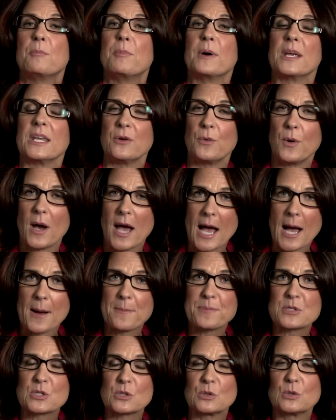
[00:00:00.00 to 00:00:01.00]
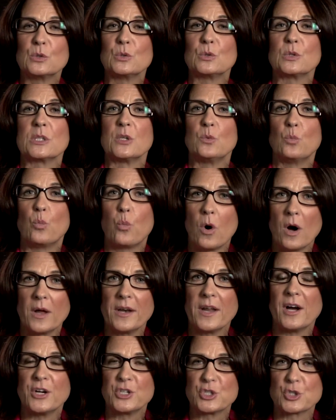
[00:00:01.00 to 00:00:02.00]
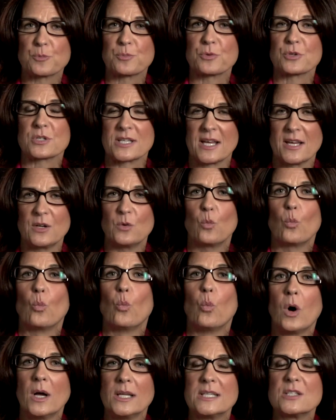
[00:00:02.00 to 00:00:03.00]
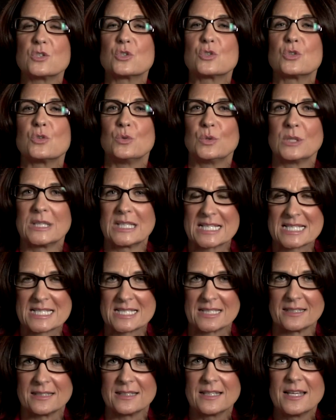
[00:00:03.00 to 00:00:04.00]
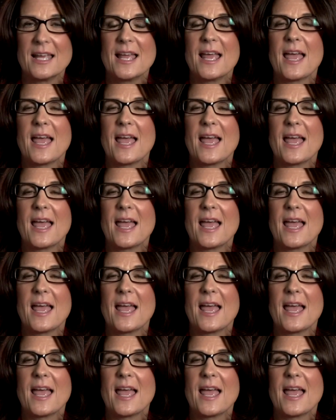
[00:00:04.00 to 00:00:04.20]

but you absolutely 100% want to listen.